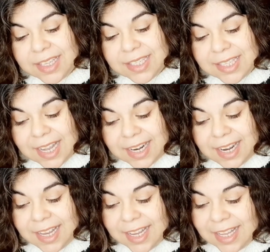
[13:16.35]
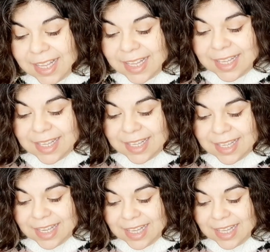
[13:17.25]
these tiny
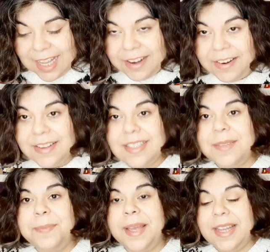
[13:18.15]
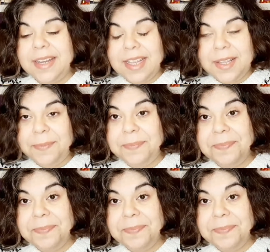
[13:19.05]
letters, but